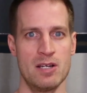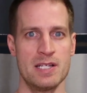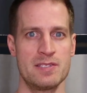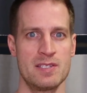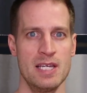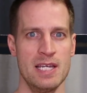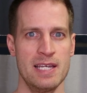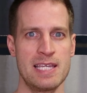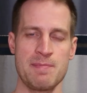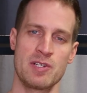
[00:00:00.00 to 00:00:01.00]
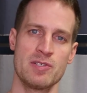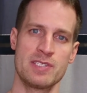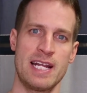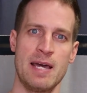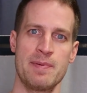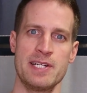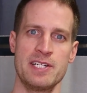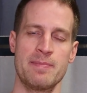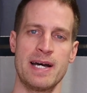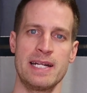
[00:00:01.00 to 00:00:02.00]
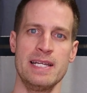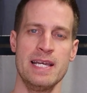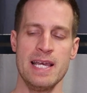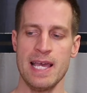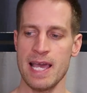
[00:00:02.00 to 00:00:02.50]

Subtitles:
loss chemicals that happen in your body.